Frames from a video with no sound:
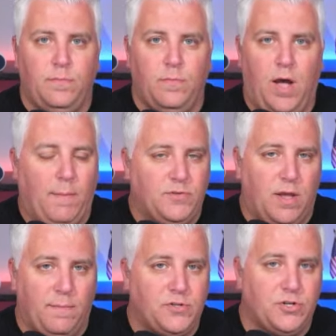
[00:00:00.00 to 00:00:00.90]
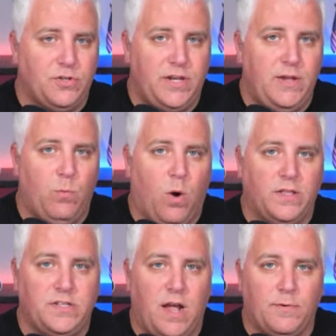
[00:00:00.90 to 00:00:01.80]
I'm I'm sure that he
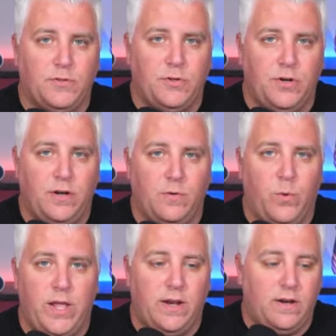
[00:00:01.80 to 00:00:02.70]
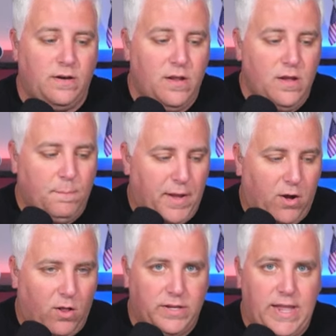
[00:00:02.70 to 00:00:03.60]
wants an opportunity to win, and by
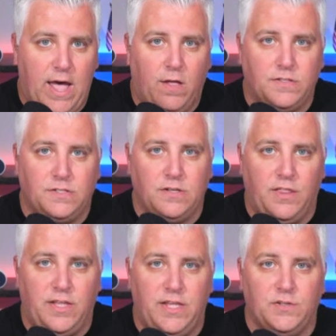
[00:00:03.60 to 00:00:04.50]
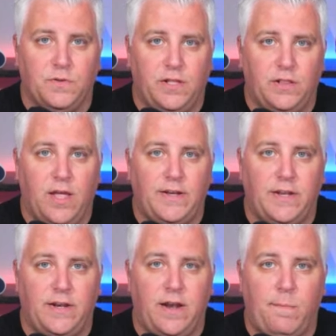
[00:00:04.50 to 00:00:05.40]
all accounts, I think he's really liked
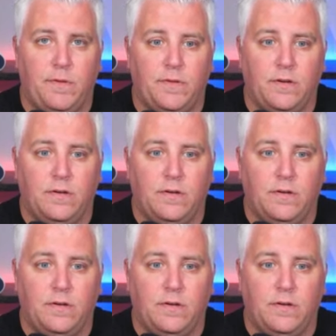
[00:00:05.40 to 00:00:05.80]
it in Edmonton.